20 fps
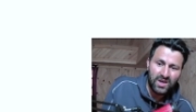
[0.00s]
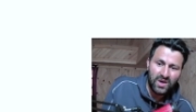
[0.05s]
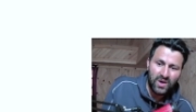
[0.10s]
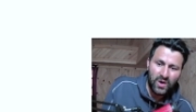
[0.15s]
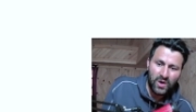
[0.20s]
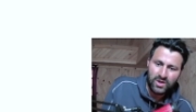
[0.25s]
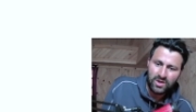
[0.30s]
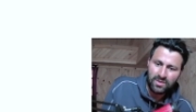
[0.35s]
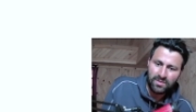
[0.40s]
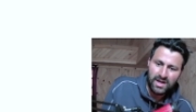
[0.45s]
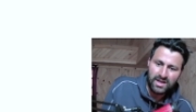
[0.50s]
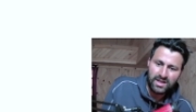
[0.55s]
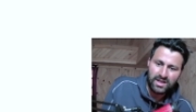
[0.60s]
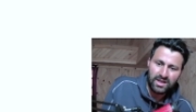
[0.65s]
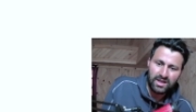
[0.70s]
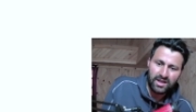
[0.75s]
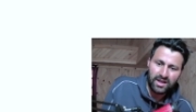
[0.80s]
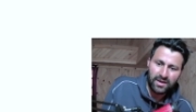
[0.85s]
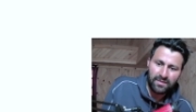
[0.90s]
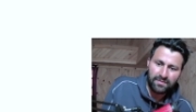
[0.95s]

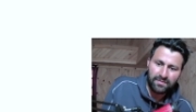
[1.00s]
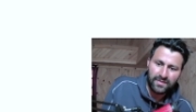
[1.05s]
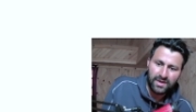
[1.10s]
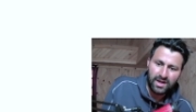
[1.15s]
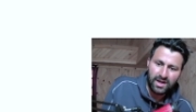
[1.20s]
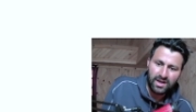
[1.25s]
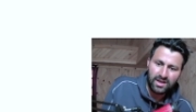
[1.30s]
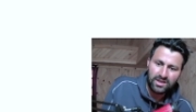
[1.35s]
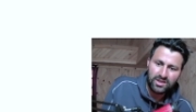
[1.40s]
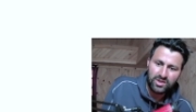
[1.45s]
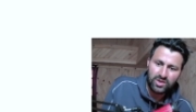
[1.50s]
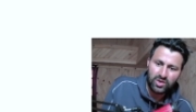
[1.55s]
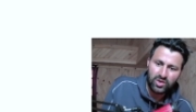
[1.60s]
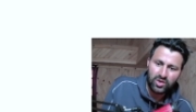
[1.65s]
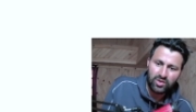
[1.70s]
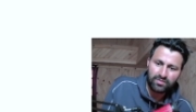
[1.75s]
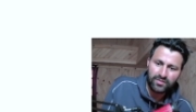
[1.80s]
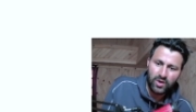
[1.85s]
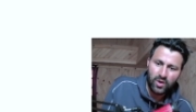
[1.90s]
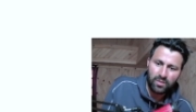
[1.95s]
automatically, right?
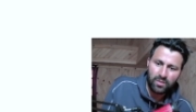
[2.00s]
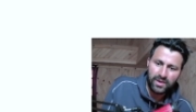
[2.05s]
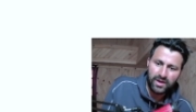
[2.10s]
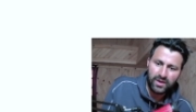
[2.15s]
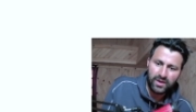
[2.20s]
So open